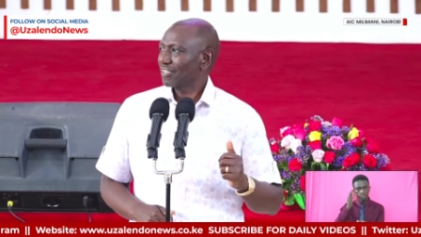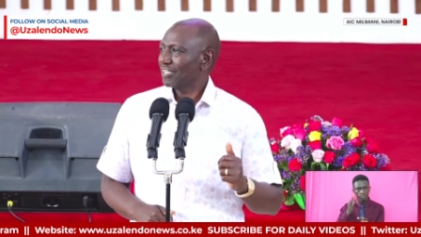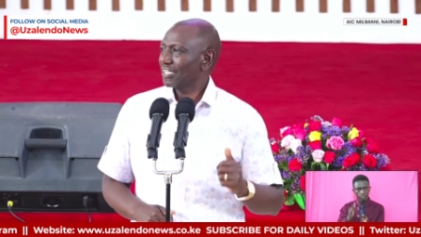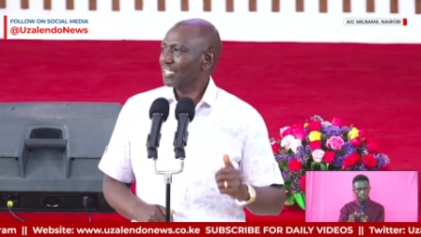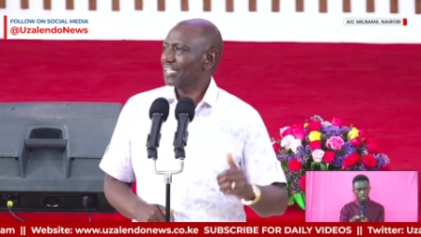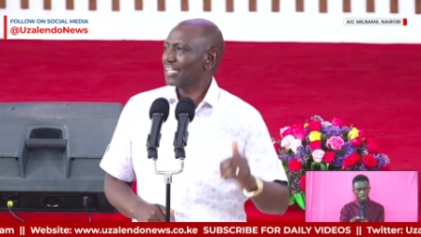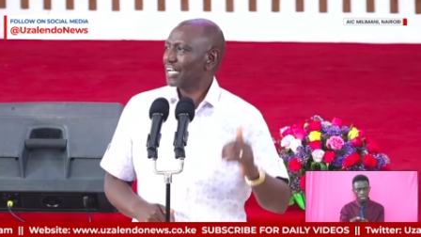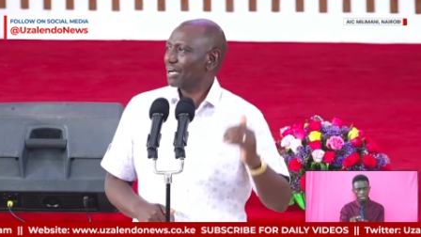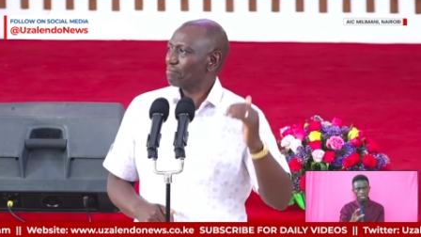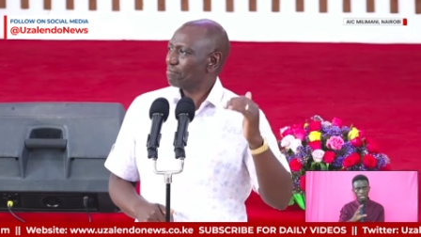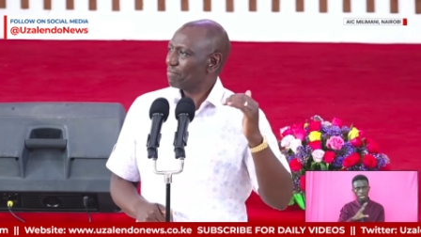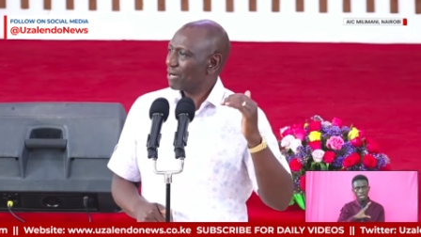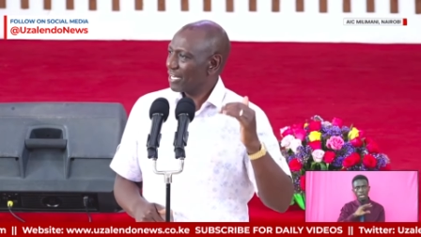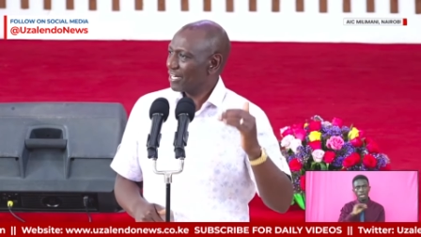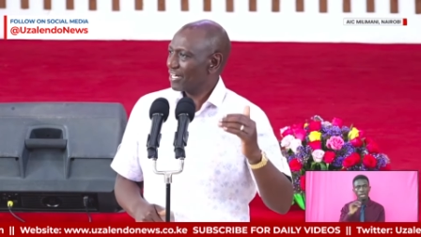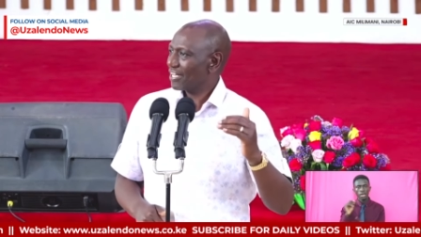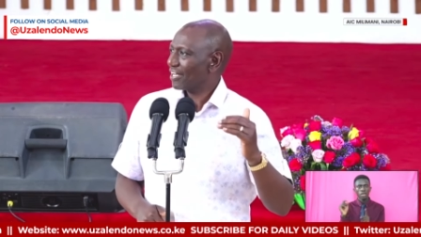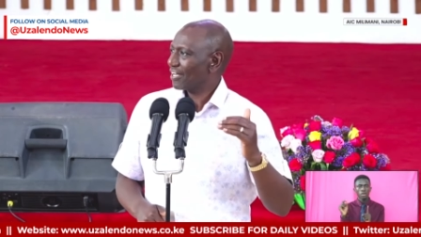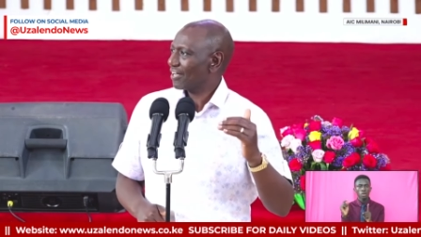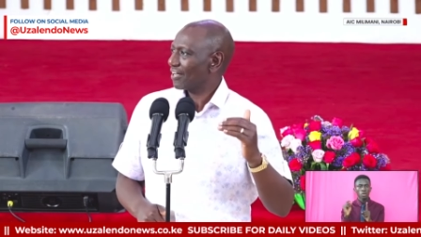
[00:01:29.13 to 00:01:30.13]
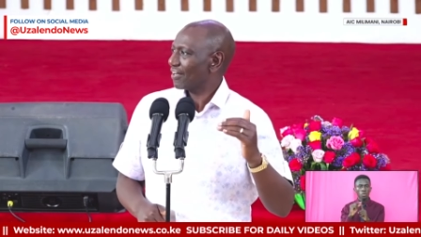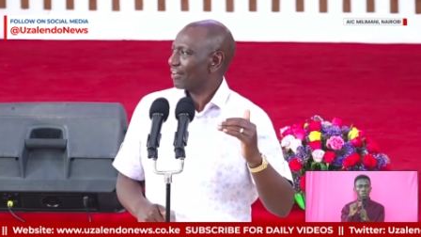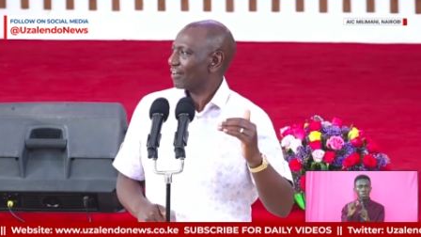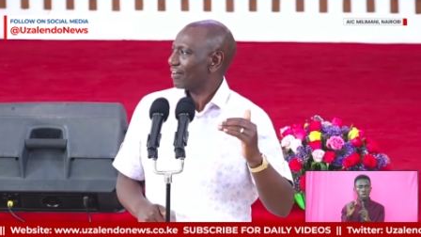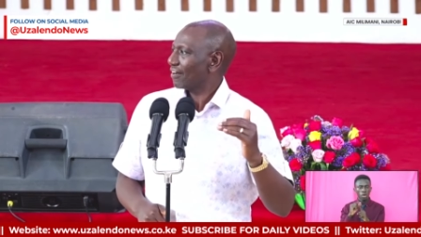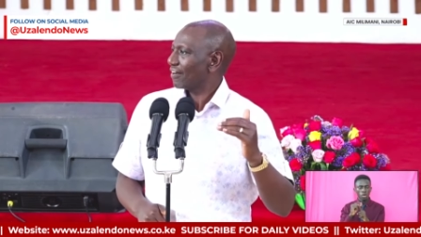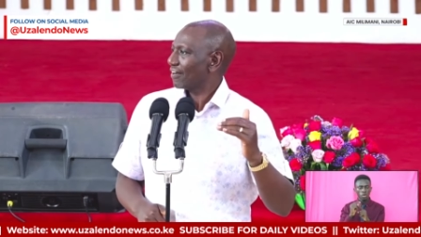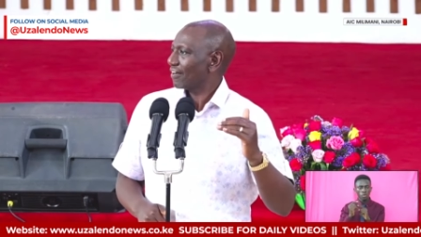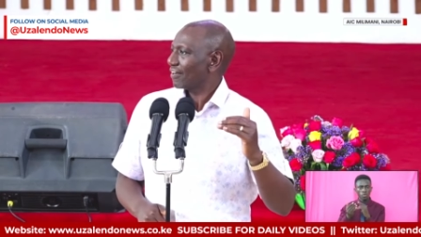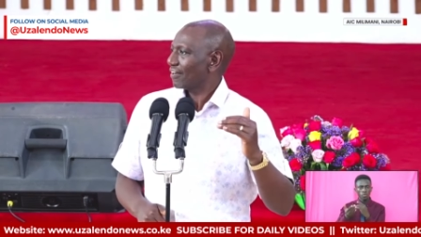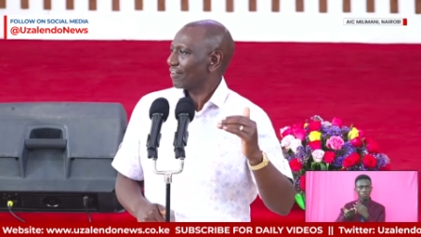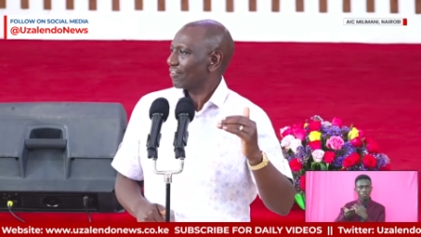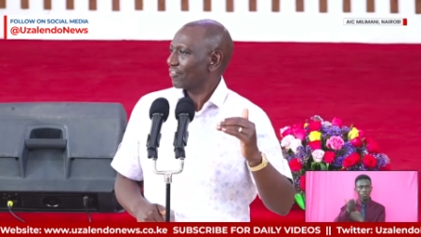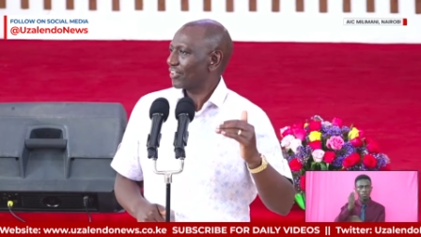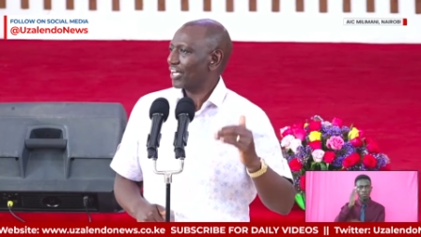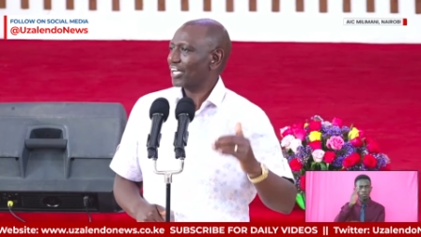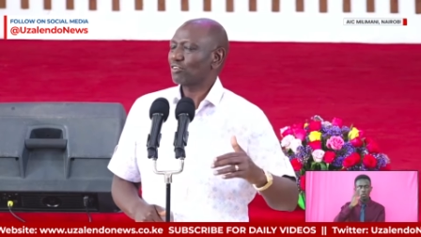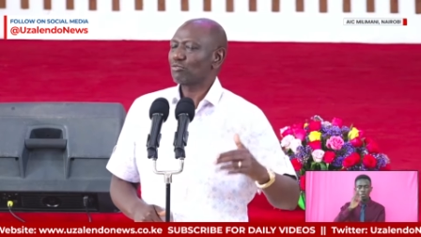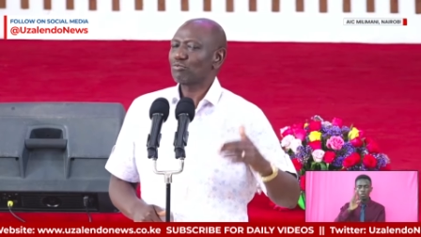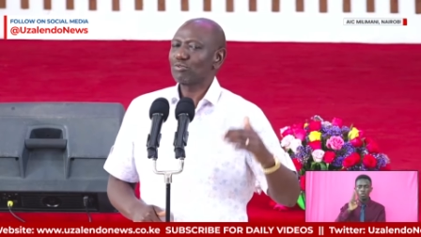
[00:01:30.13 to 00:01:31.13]
in a manner
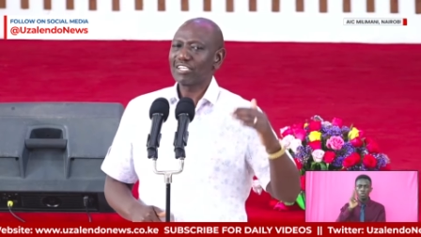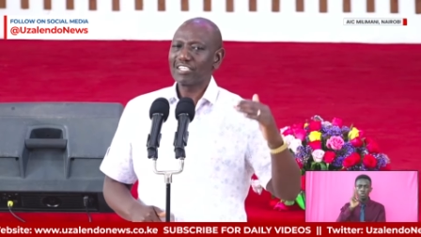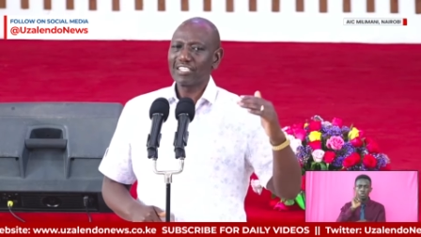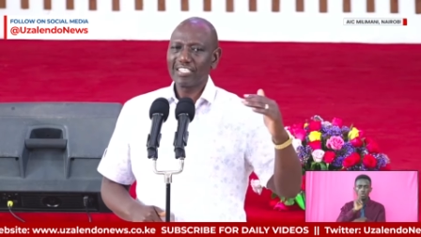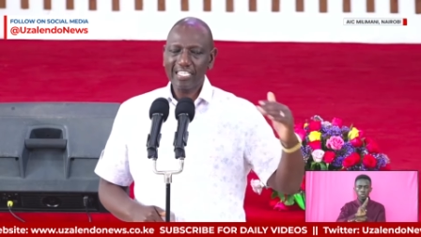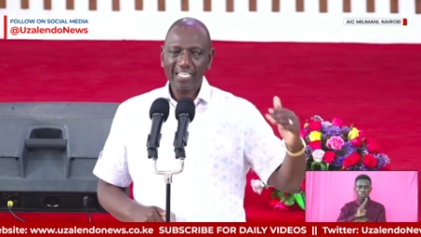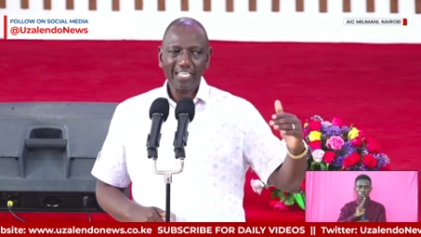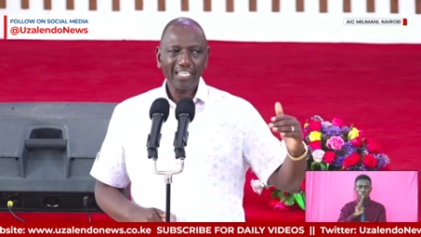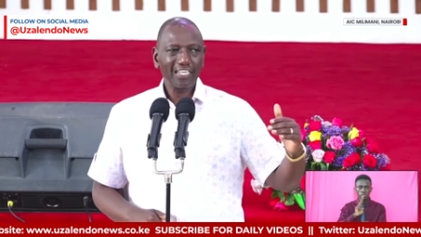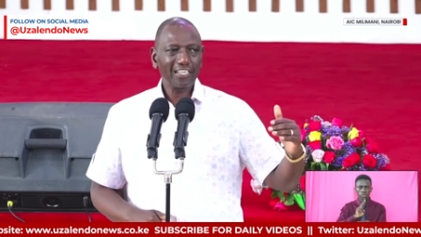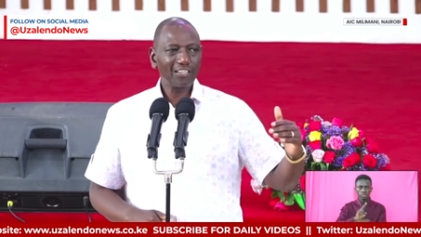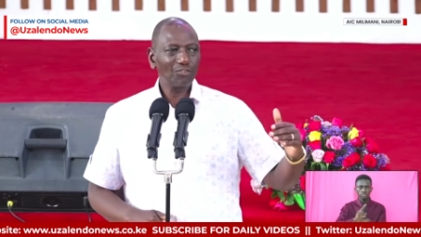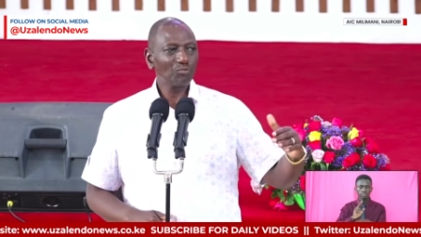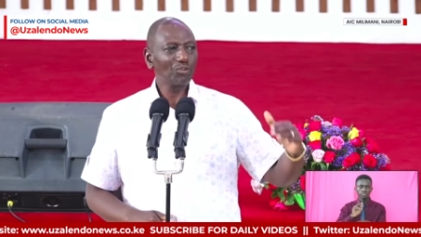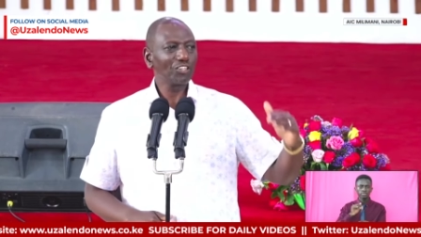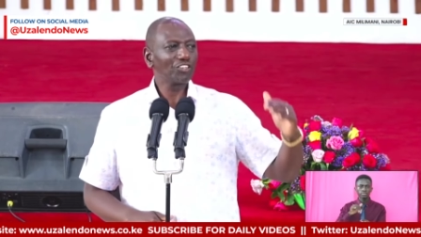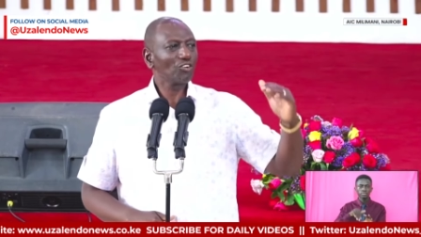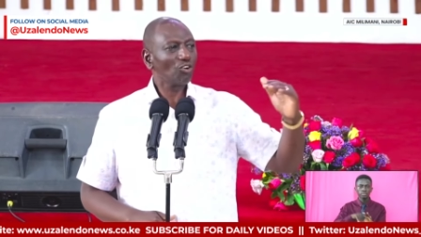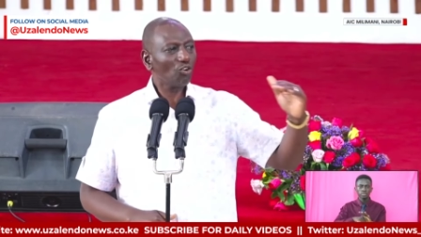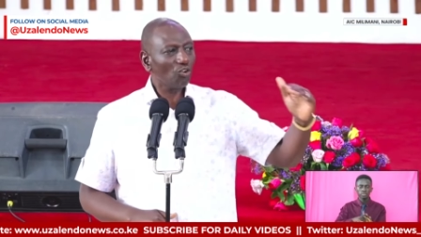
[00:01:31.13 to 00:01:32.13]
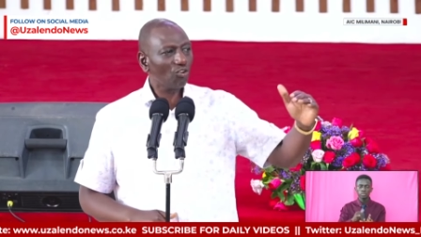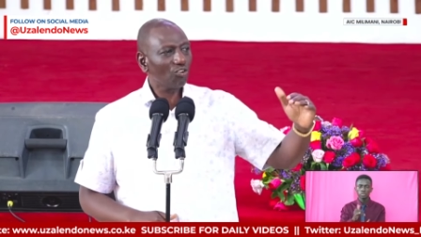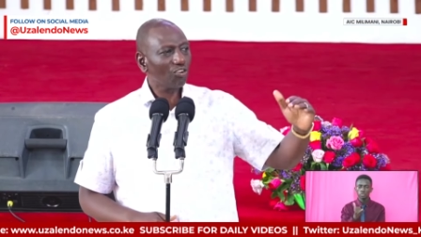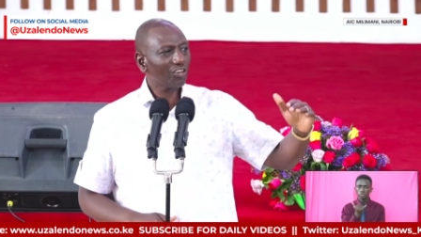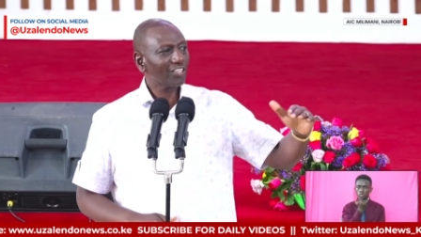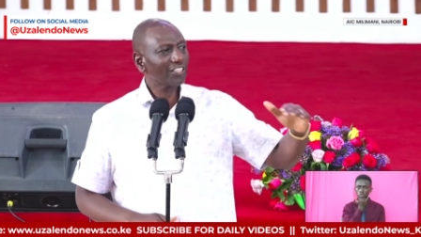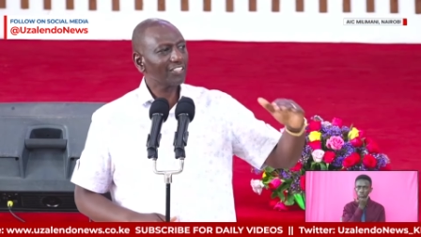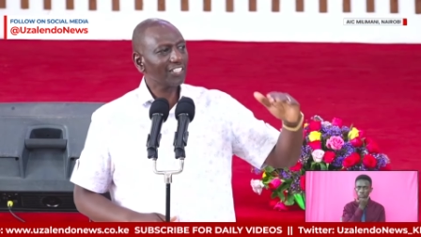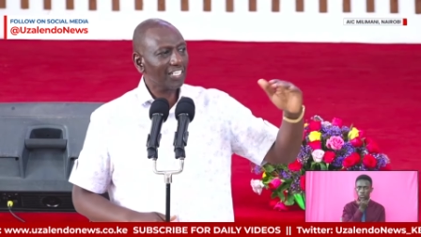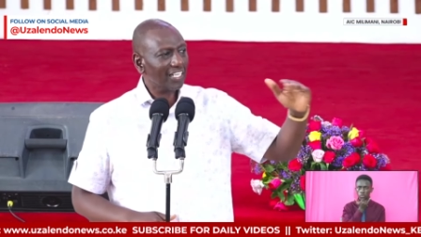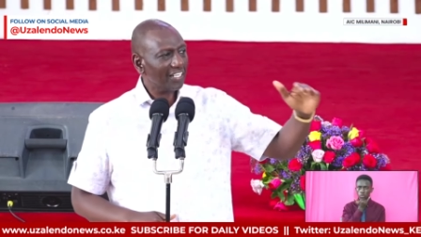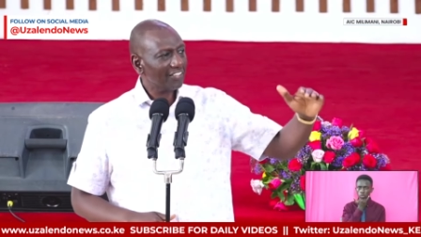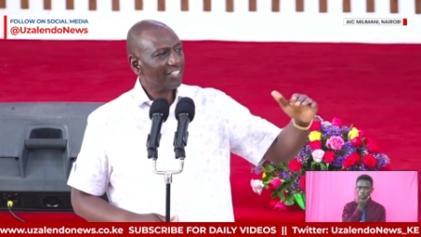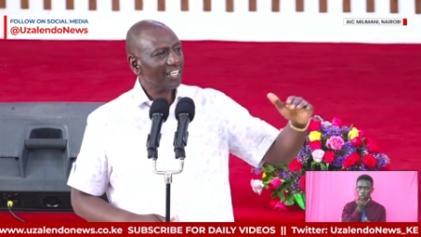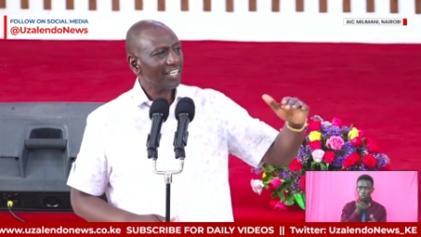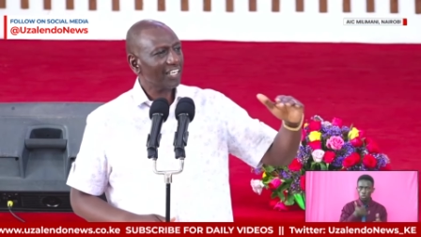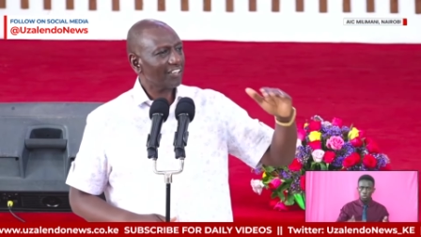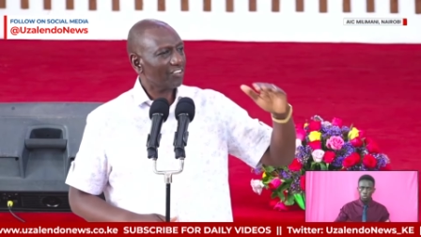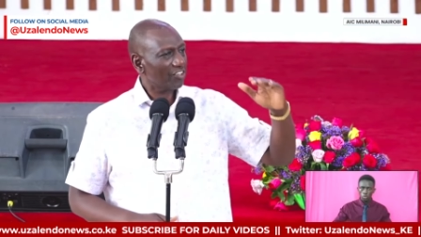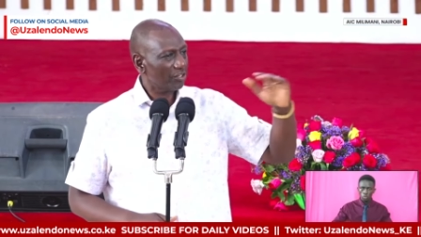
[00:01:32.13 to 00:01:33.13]
that we deal with all the
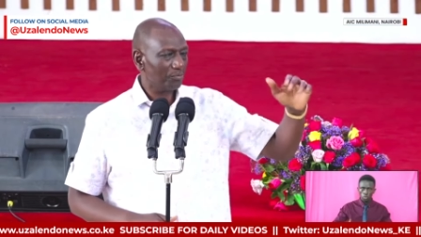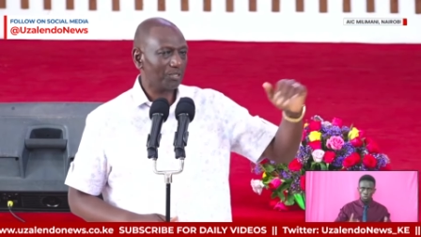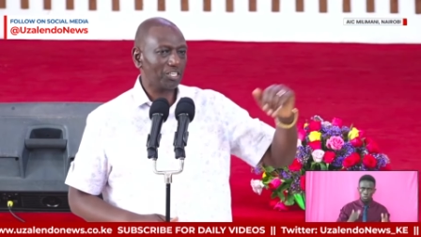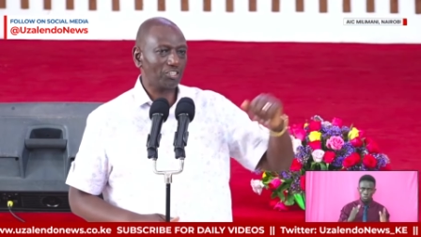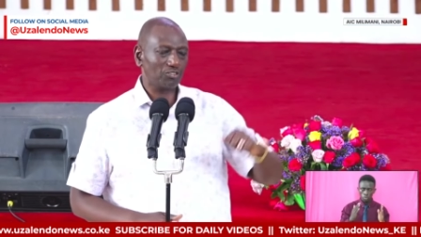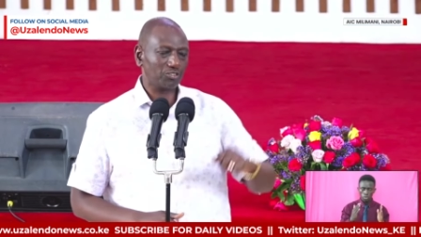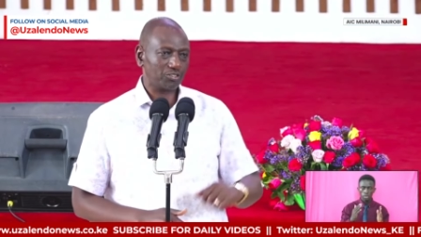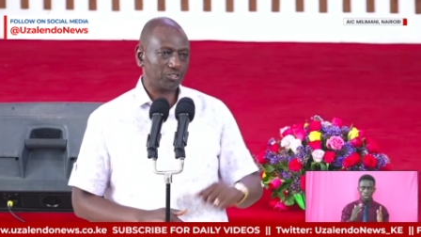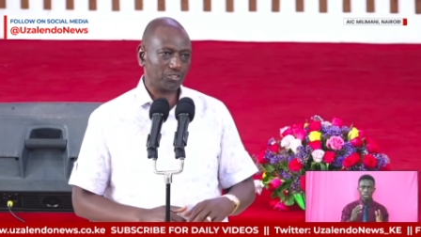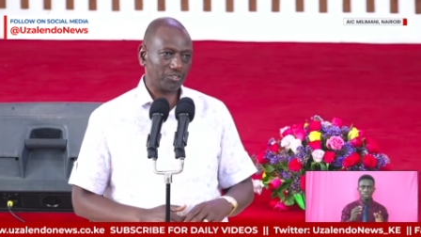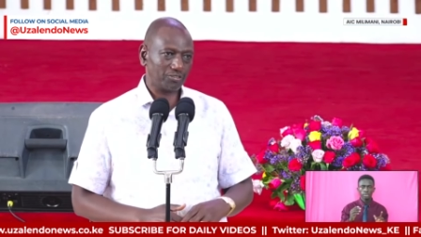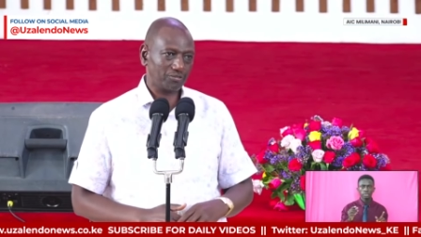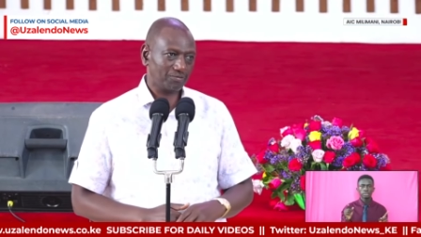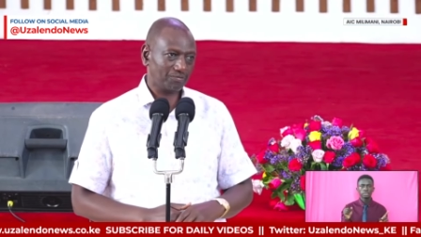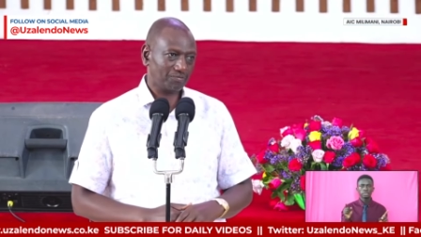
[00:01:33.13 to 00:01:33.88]
other criminals,